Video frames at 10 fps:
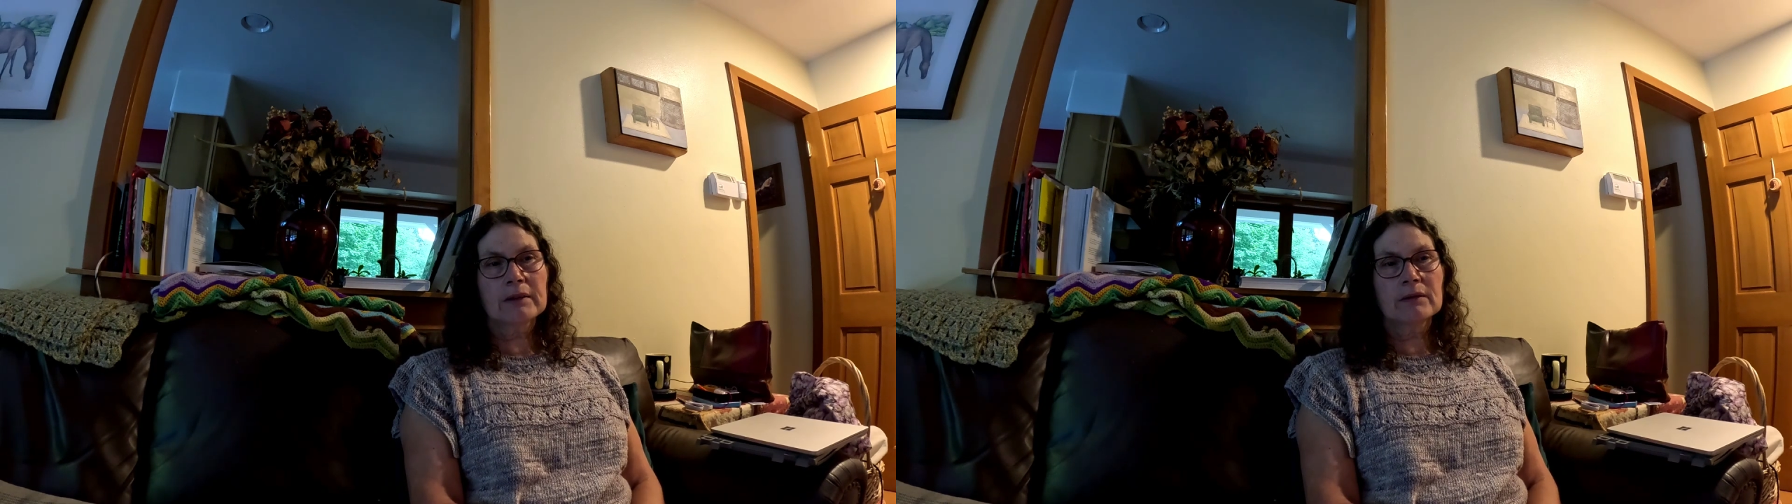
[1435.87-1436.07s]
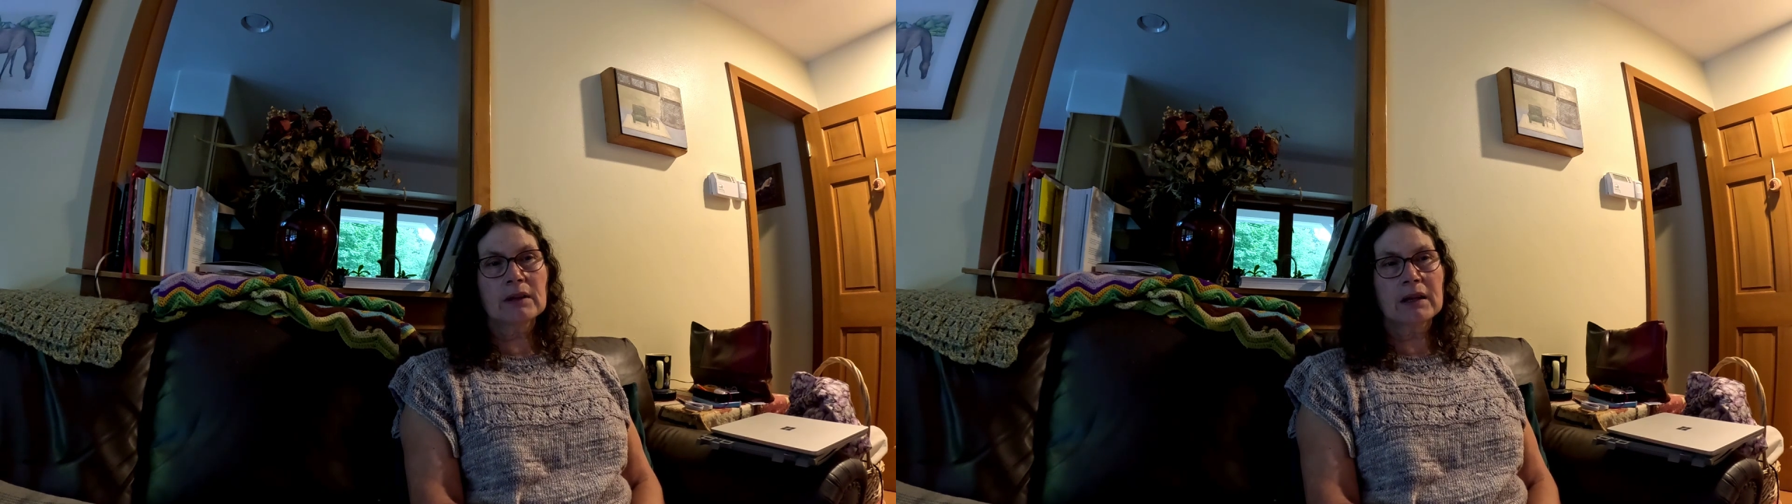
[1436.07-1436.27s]

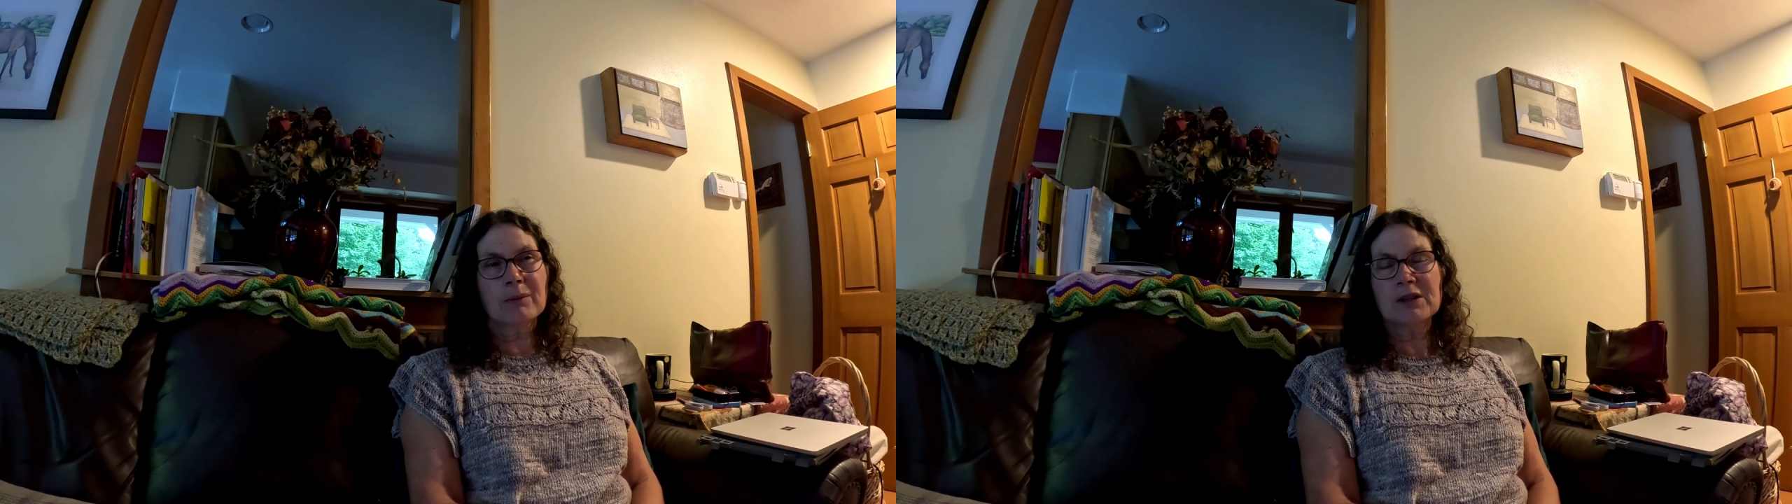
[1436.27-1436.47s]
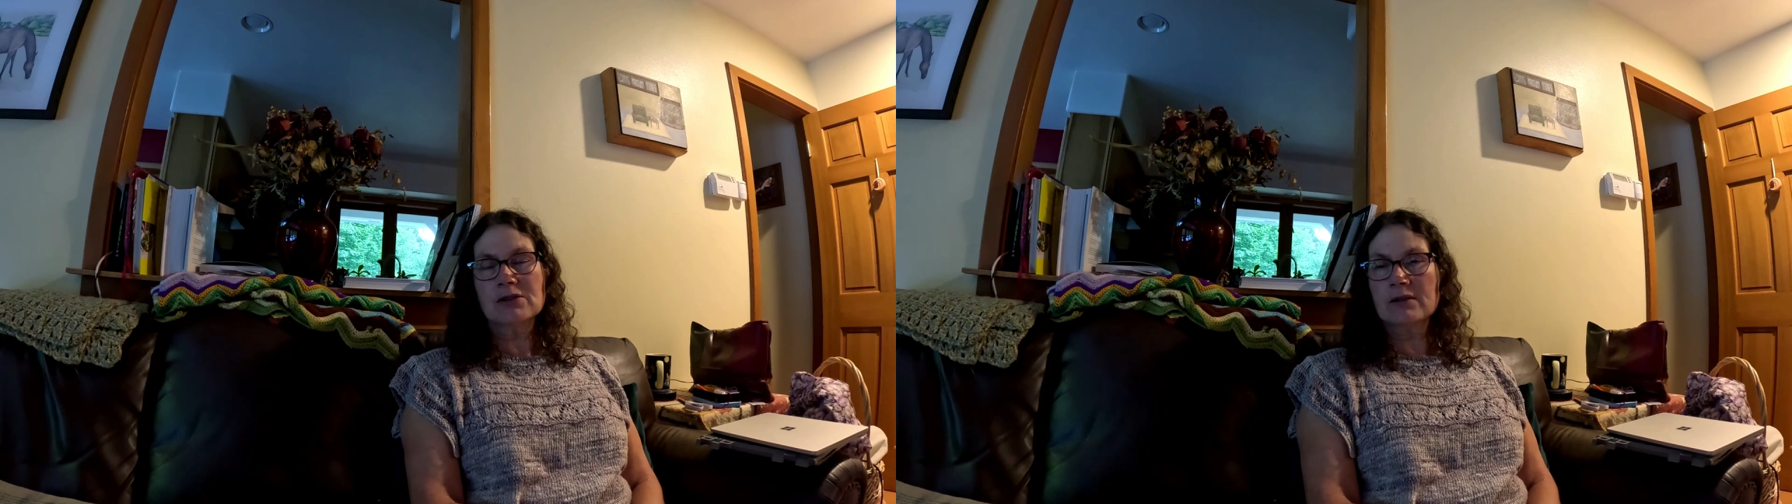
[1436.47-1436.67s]
like I
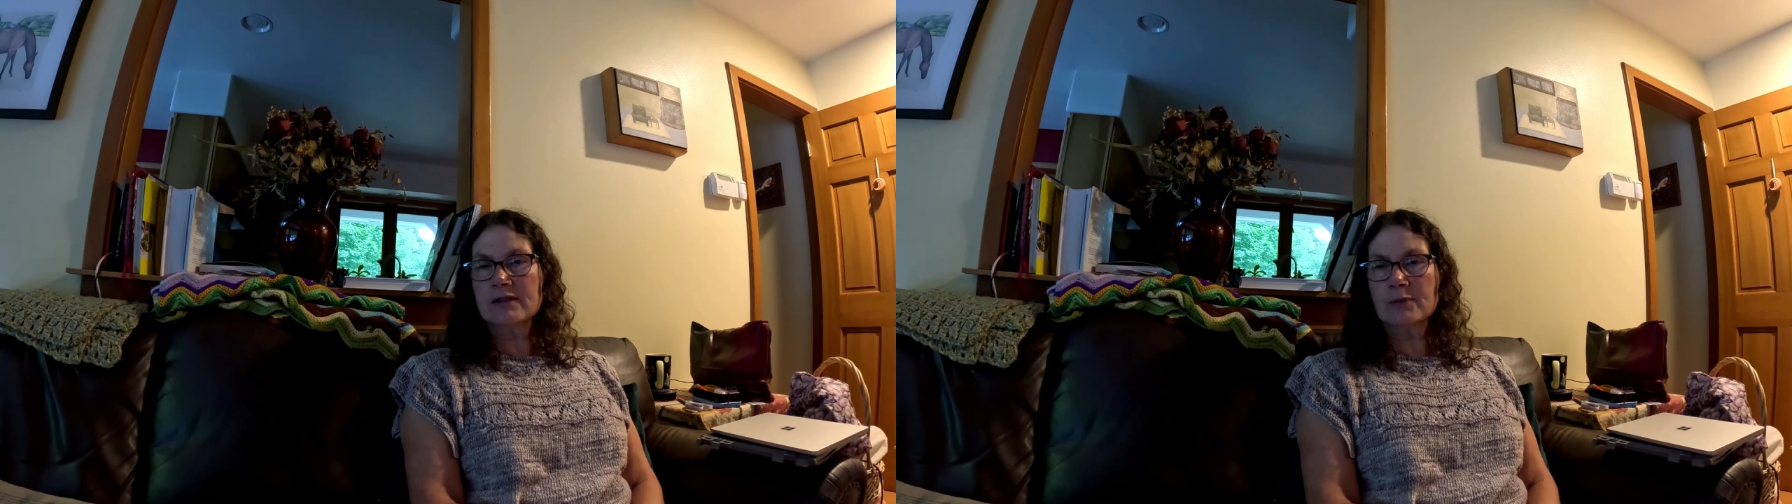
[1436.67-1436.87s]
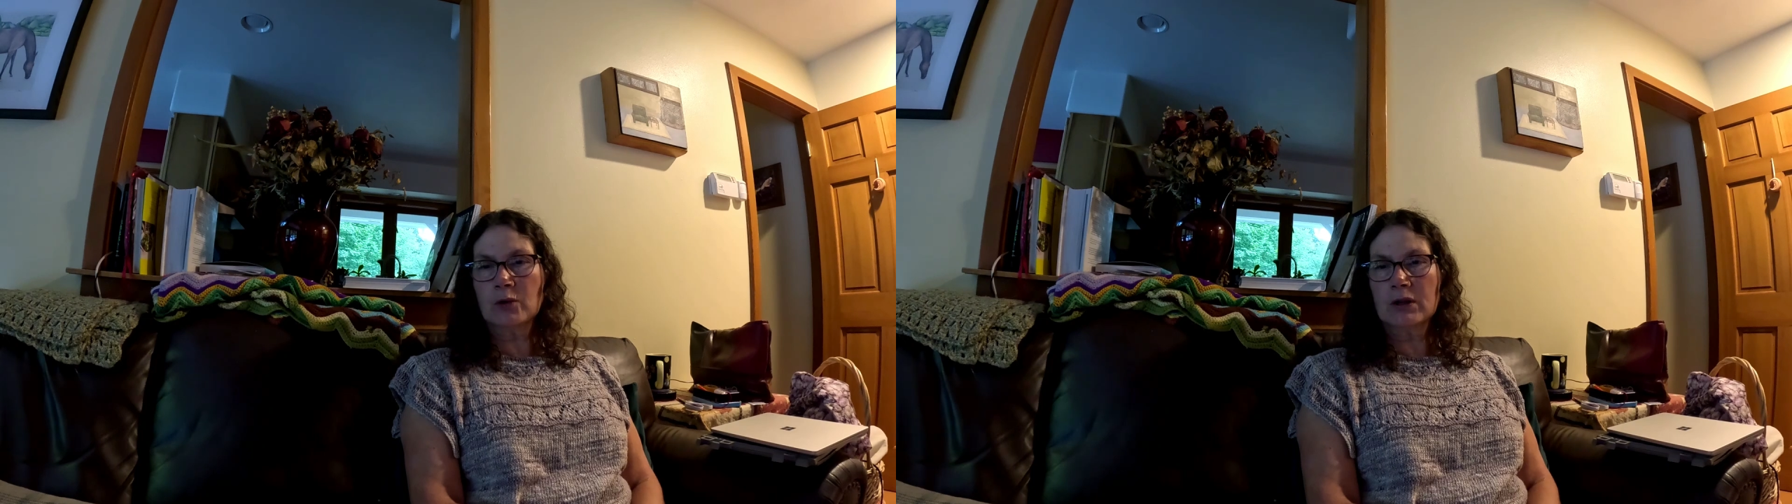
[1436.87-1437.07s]
mentioned
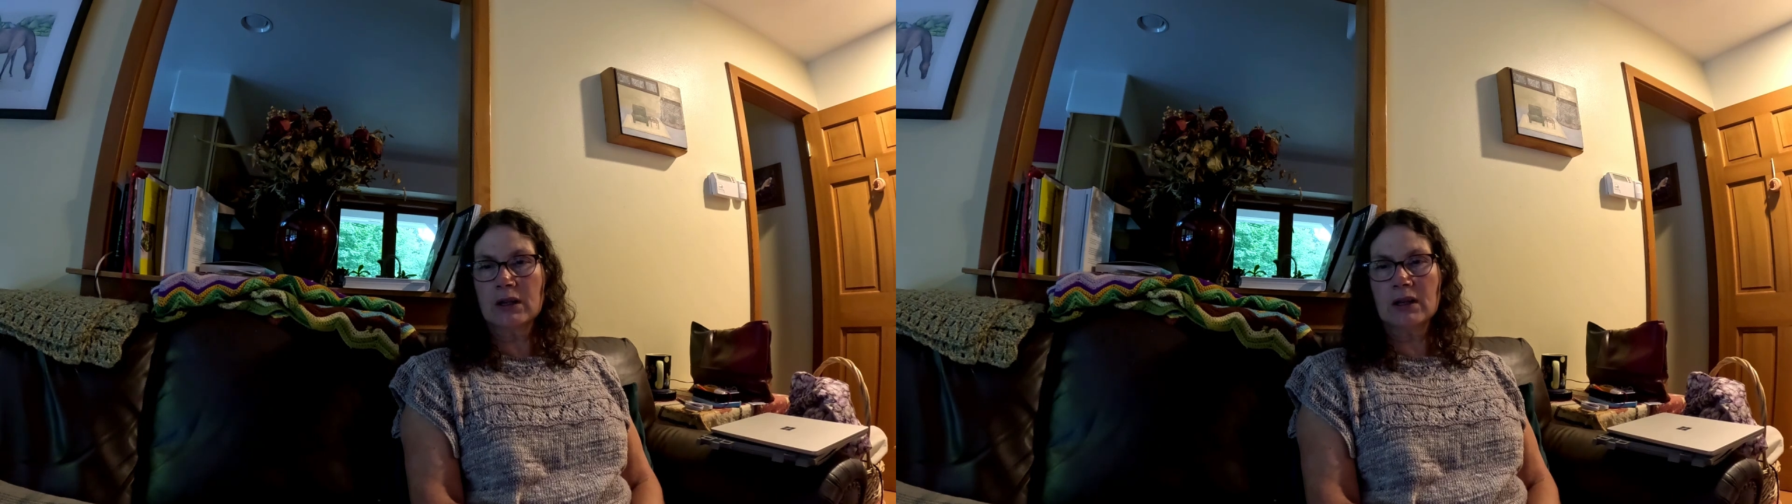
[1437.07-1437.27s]
this morning,